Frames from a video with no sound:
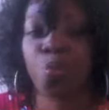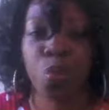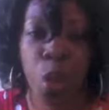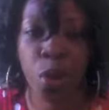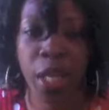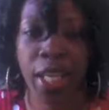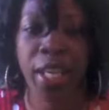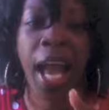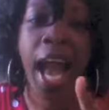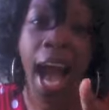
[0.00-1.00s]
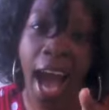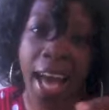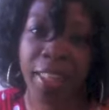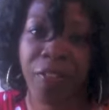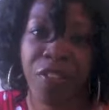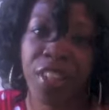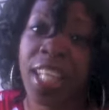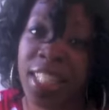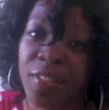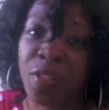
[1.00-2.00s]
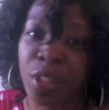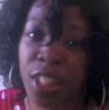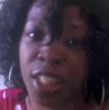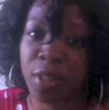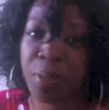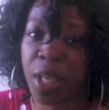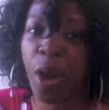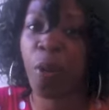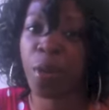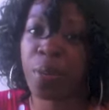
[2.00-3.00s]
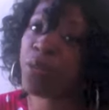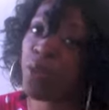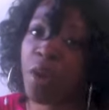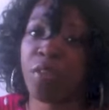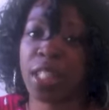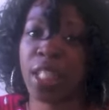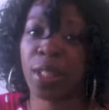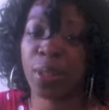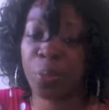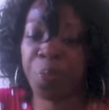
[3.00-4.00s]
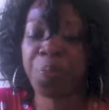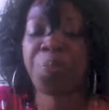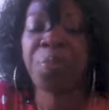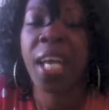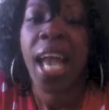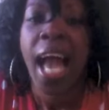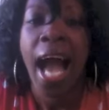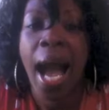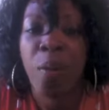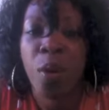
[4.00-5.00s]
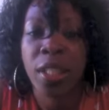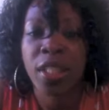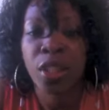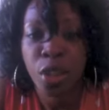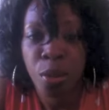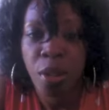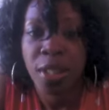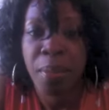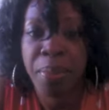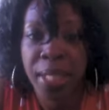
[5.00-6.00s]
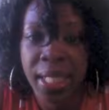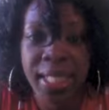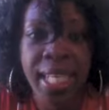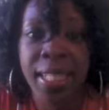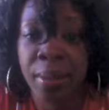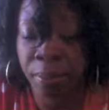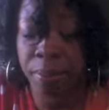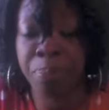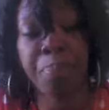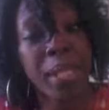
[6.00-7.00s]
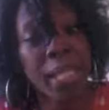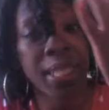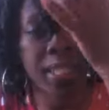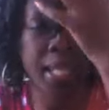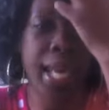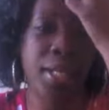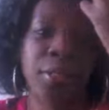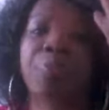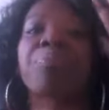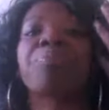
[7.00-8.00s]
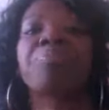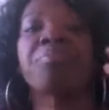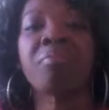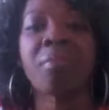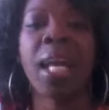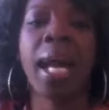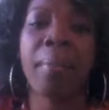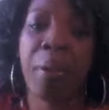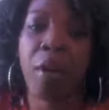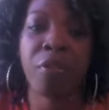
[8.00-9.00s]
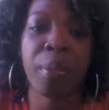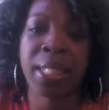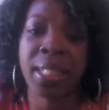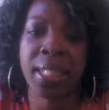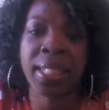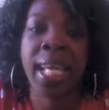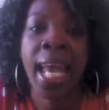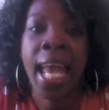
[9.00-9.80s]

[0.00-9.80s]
Okay. I feel as if you're judging me already before I even tell you. I wanted to chew on some peanuts. I had some peanuts in the house I had bought for my son.